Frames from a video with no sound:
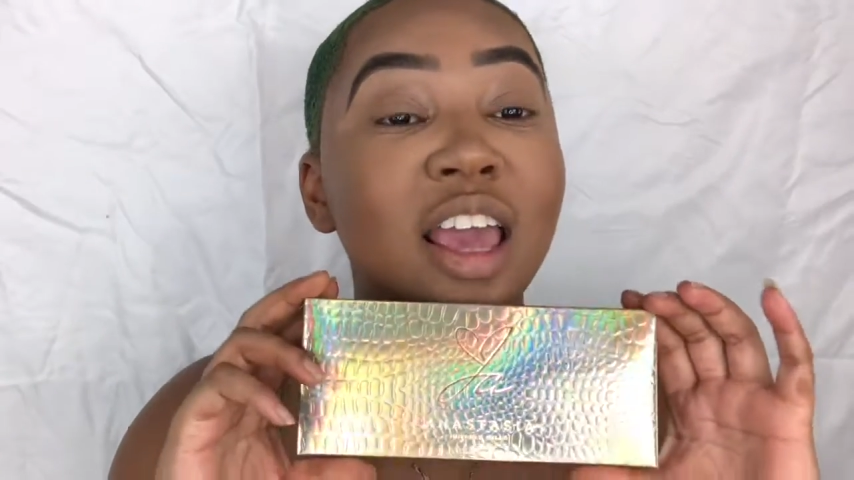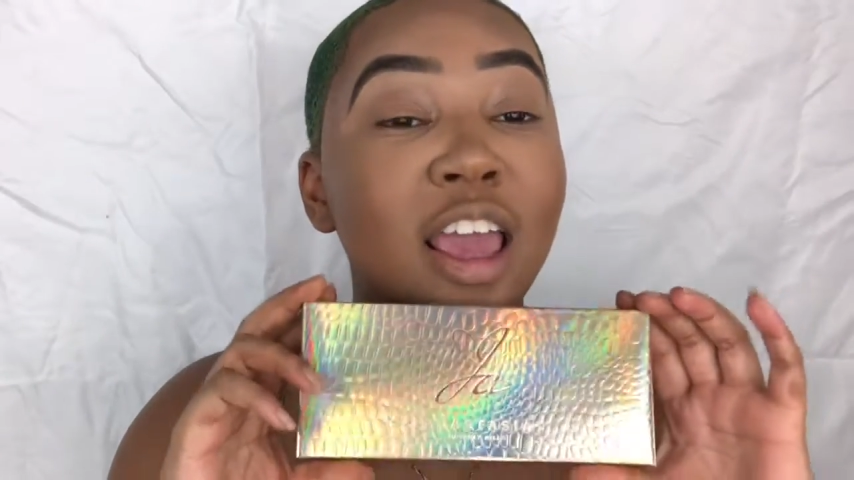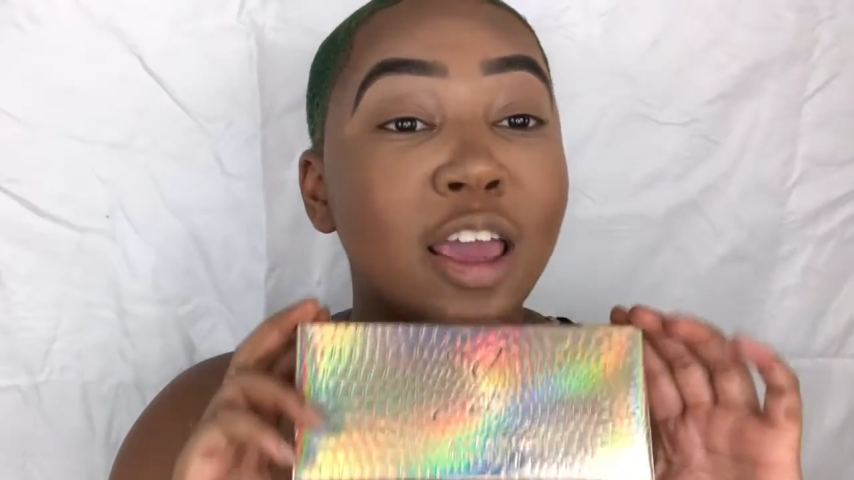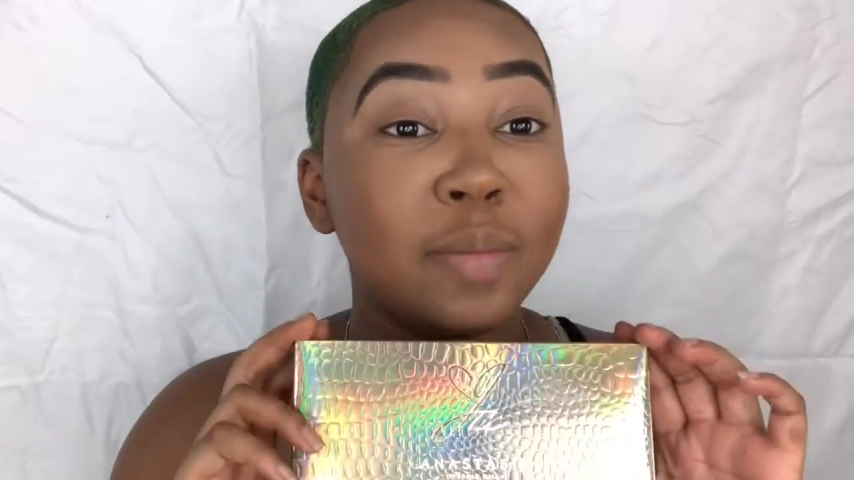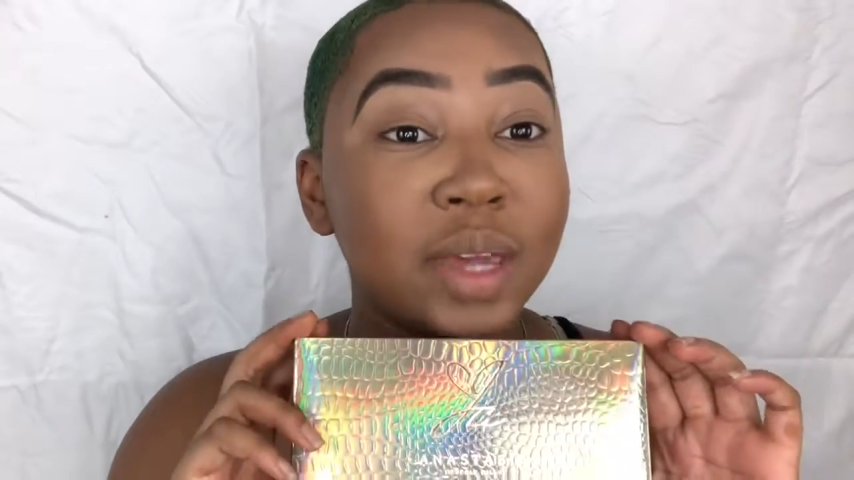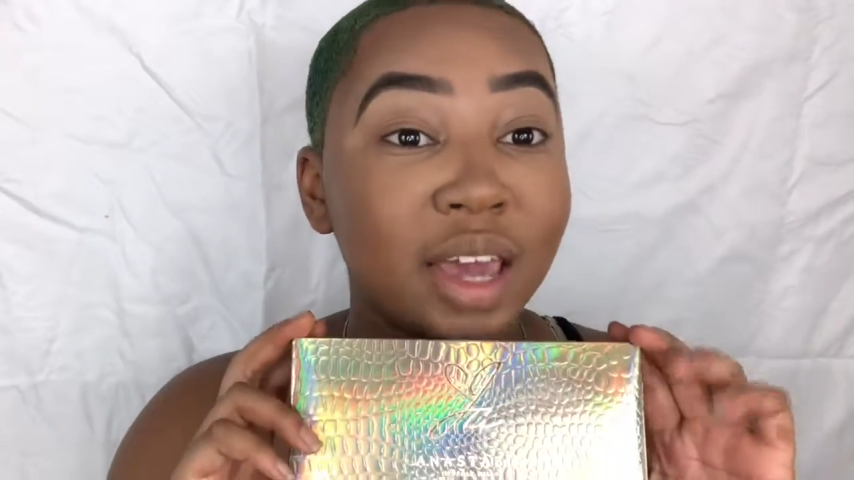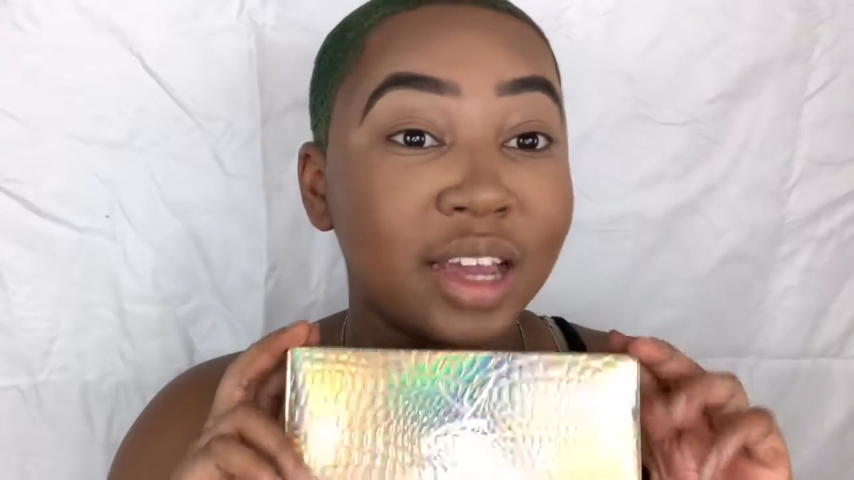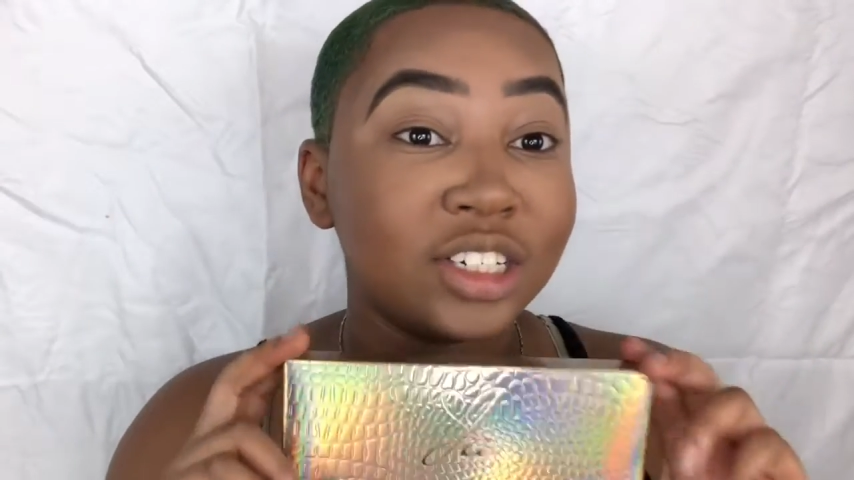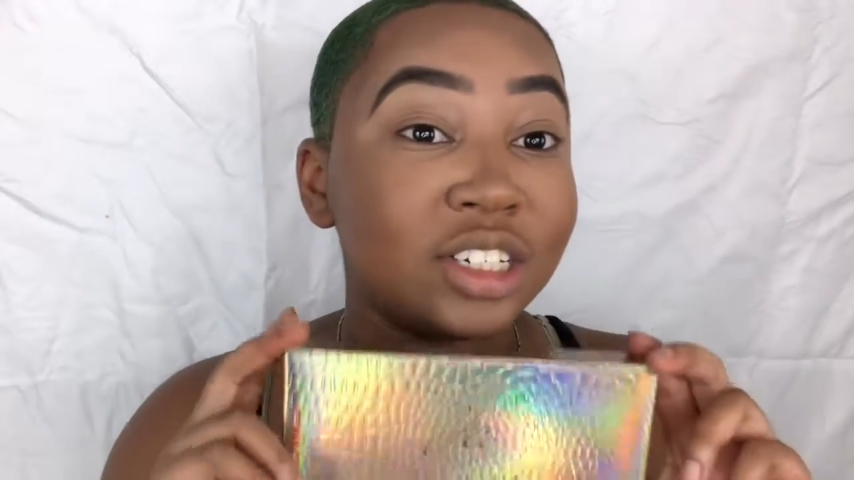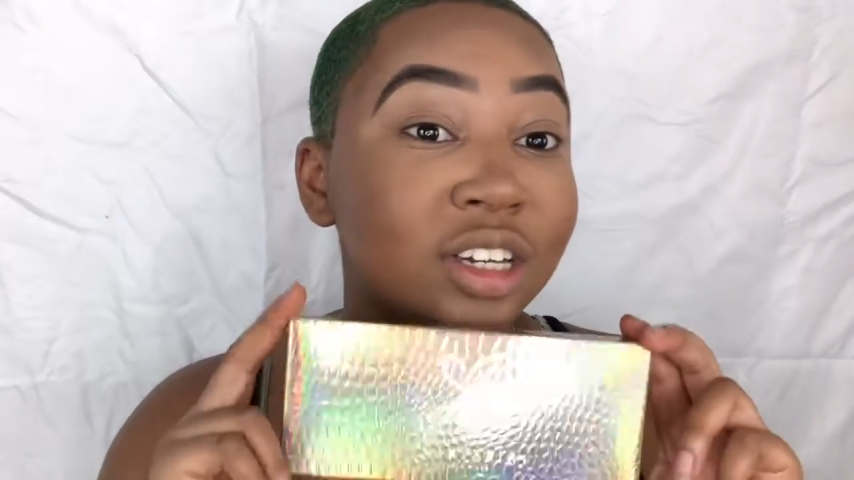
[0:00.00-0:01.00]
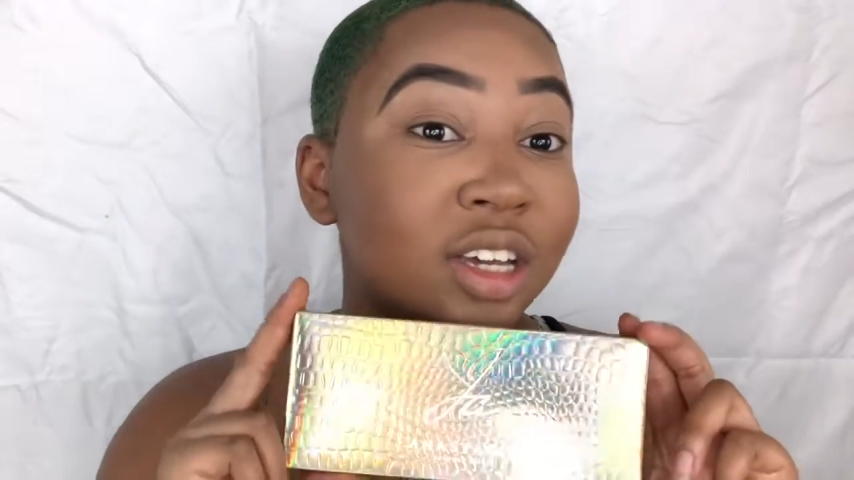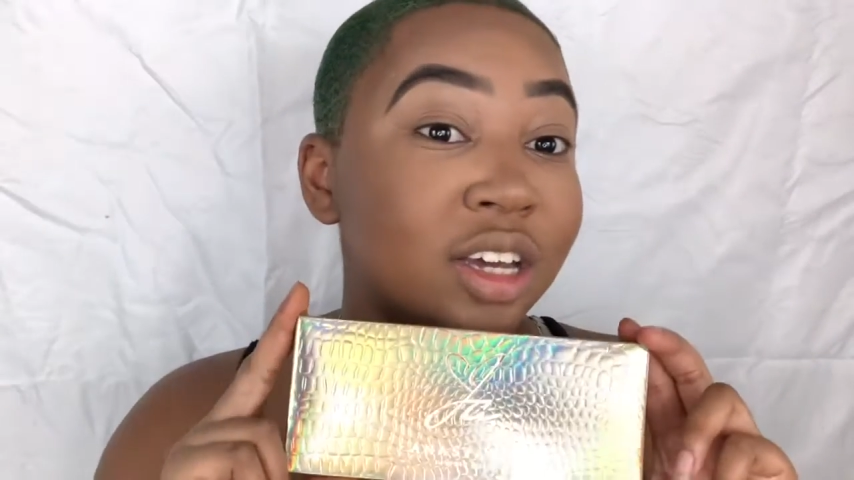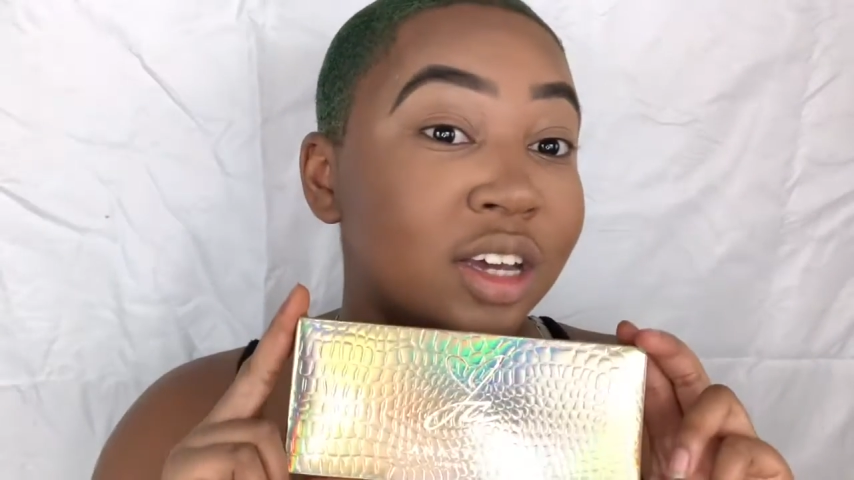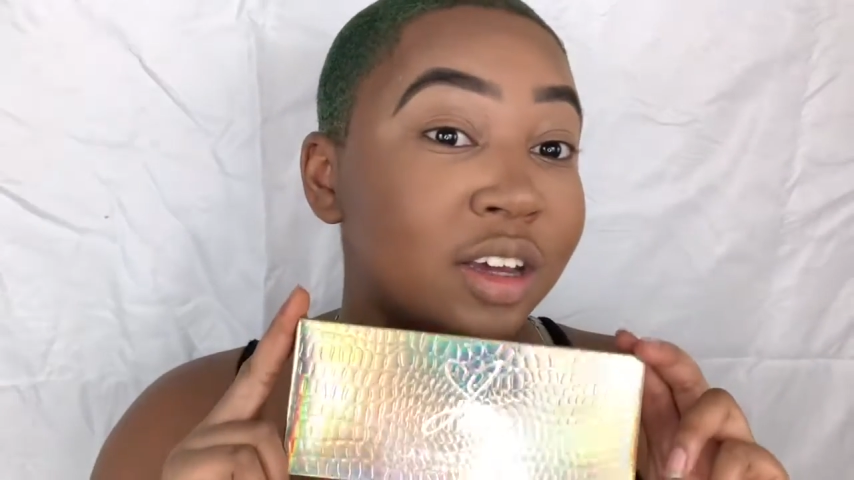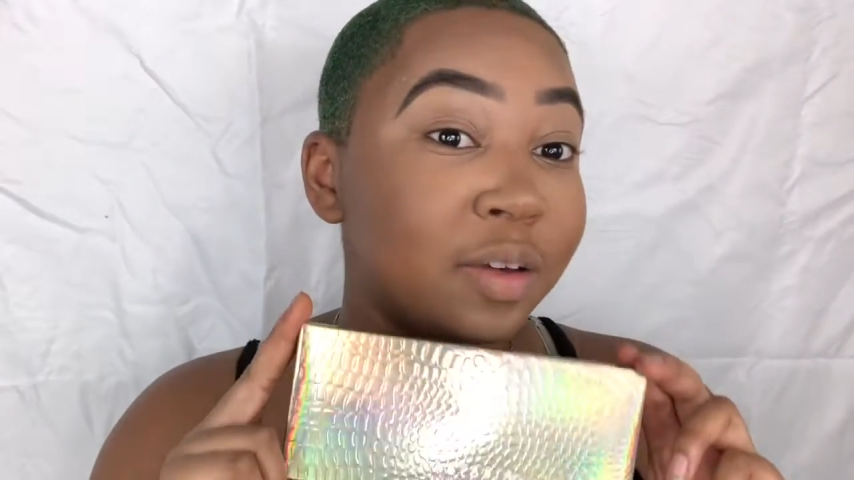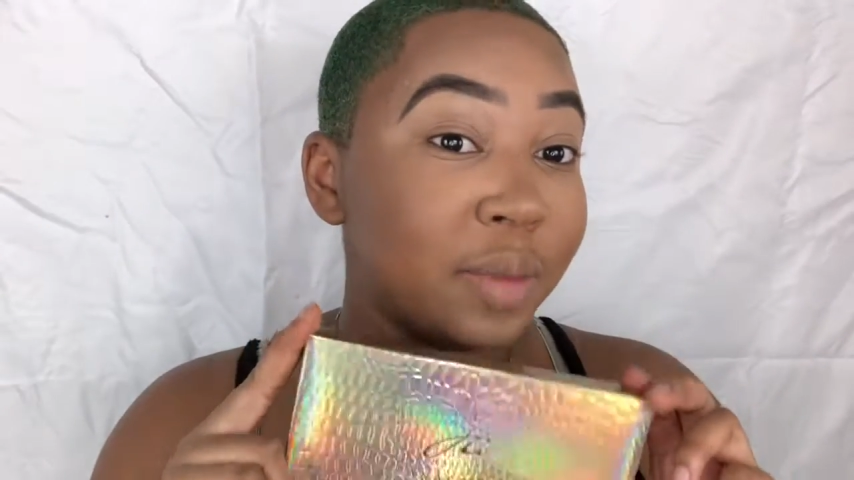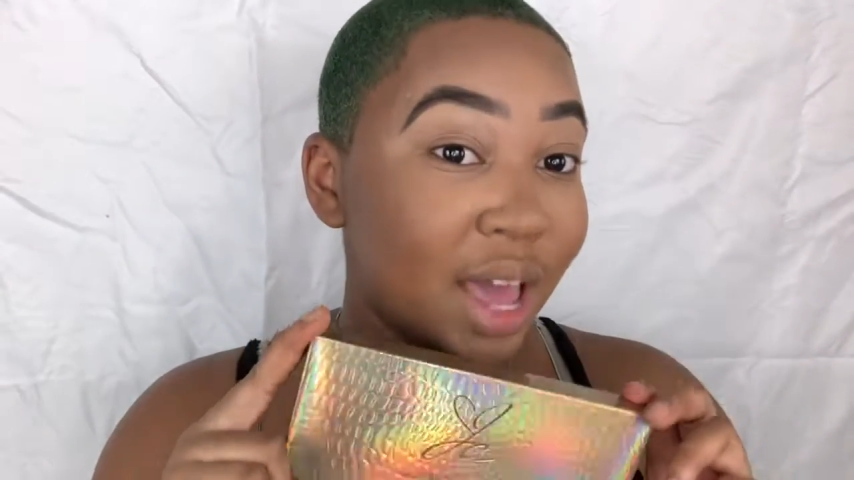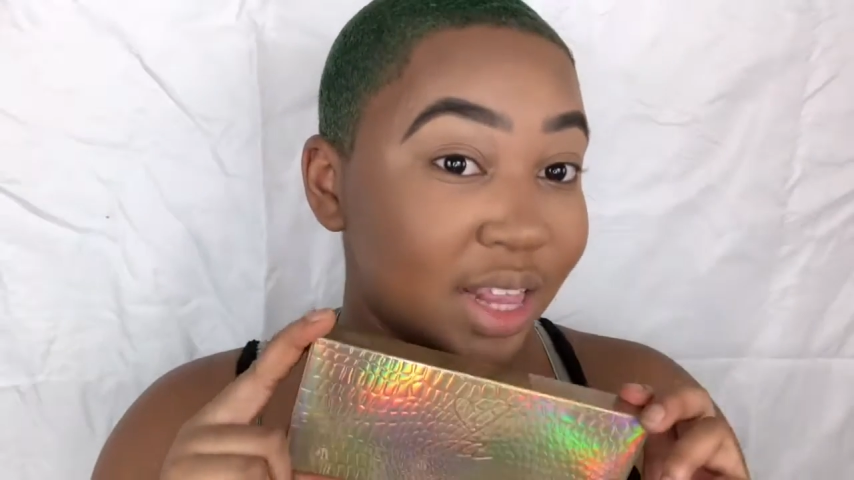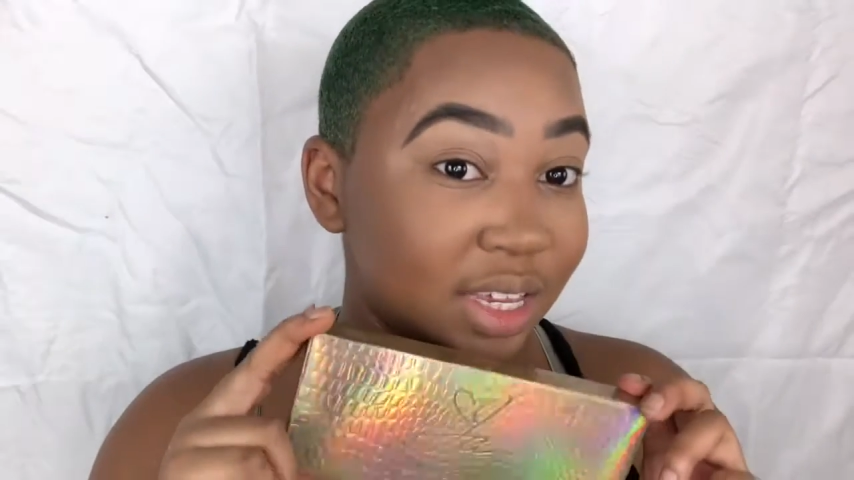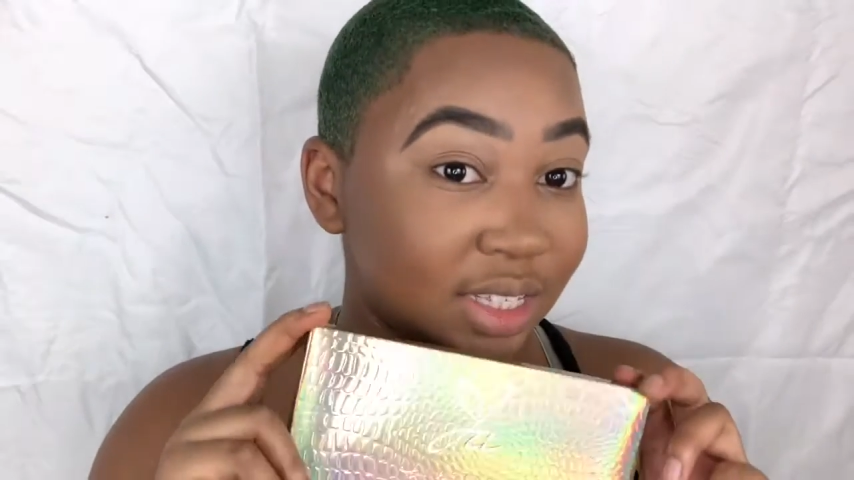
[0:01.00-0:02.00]
ABH
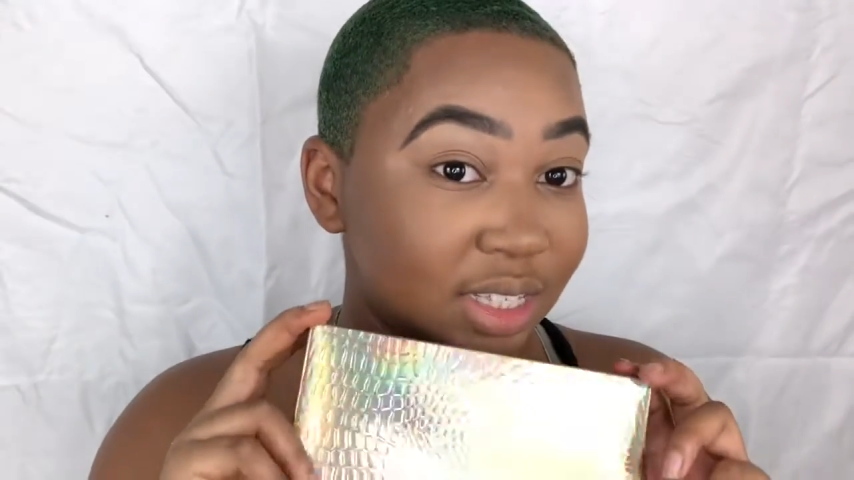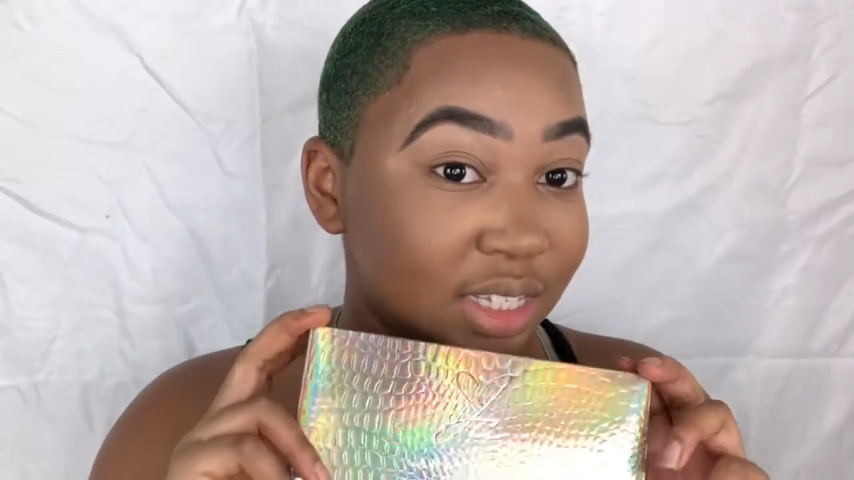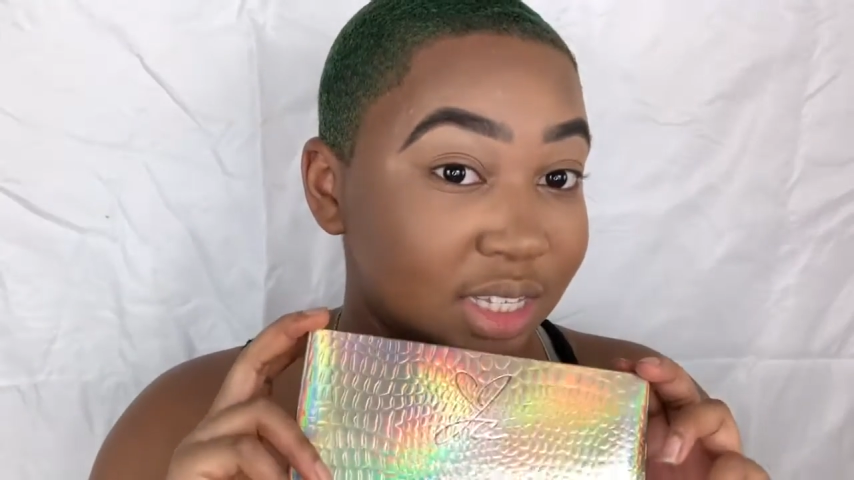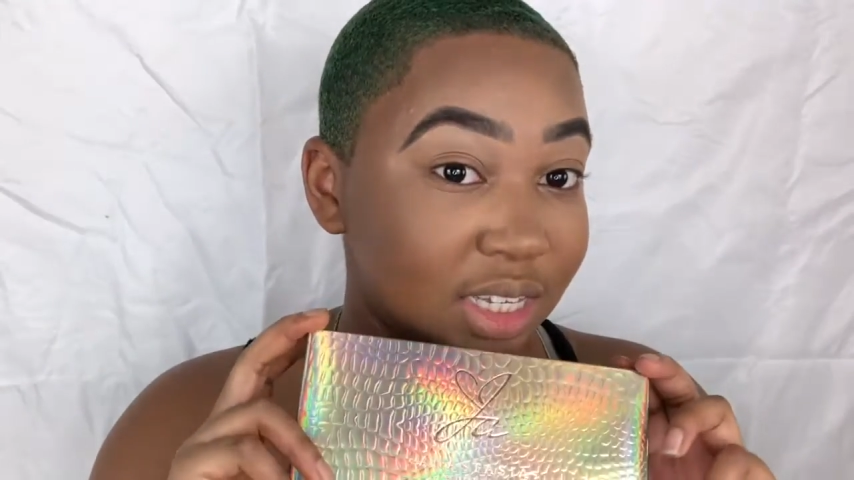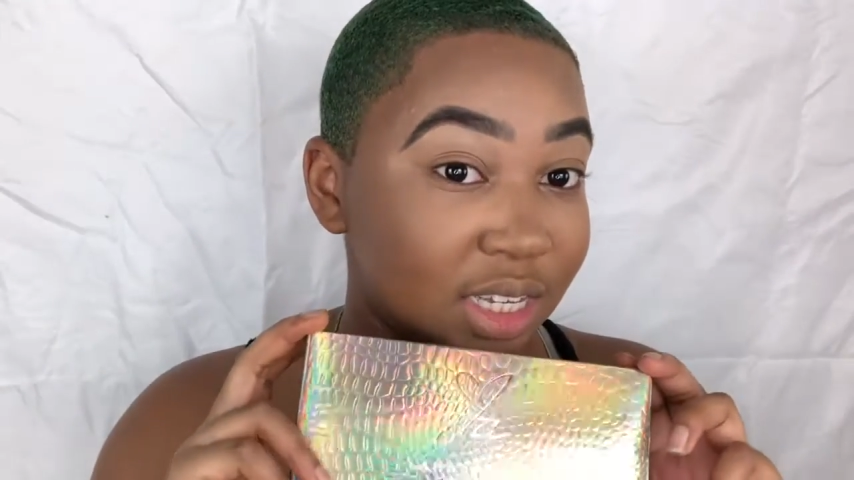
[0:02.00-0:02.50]
palettes.